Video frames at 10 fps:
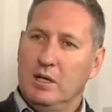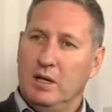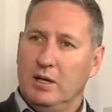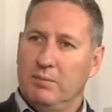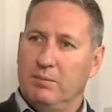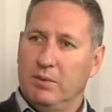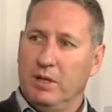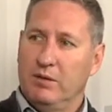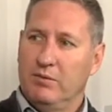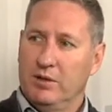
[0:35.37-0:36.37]
Um,
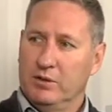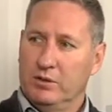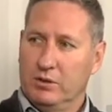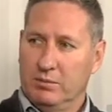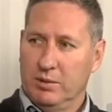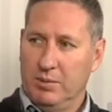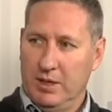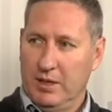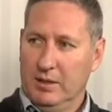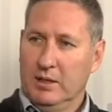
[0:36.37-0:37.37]
in Windhoek, Namibia.